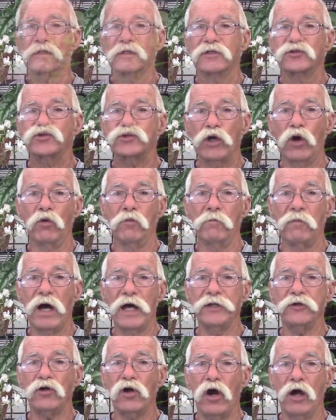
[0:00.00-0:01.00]
So
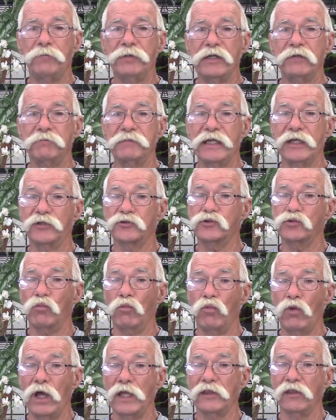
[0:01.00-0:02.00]
monocarpic means
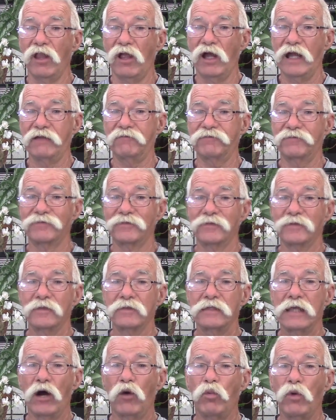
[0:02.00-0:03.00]
one
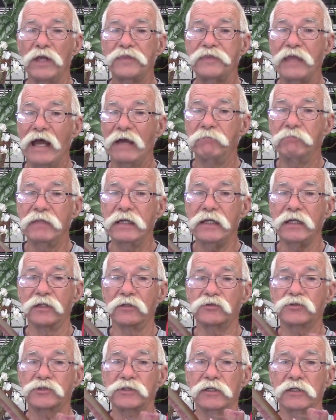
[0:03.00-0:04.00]
life. Now what that
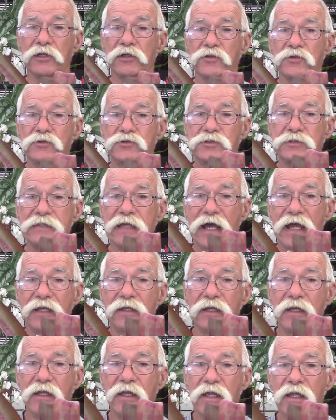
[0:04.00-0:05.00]
means is that
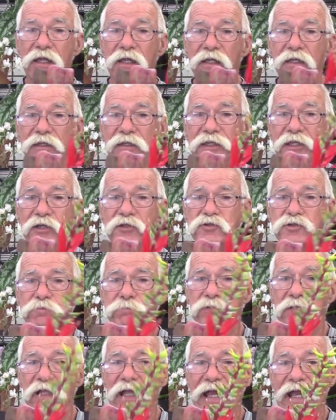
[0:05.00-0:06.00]
this
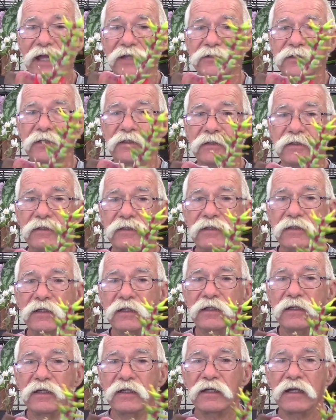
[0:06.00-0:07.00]
plant,
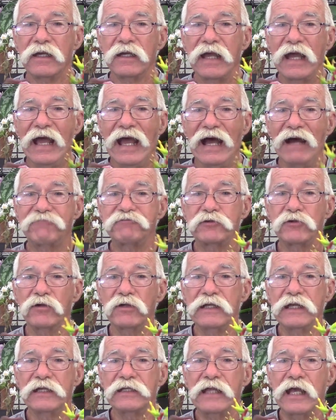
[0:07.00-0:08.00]
after
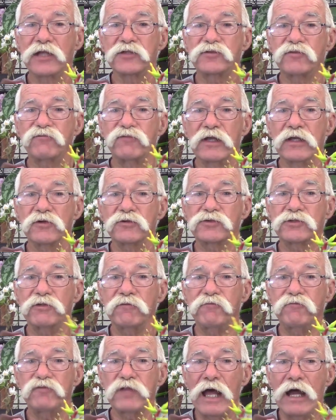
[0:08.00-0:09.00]
it has finished
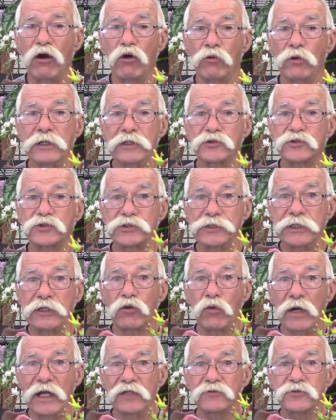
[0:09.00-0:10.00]
the flowering
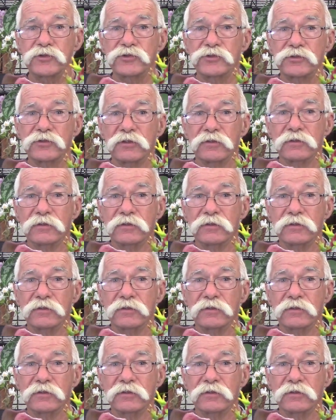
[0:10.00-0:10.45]
sequence,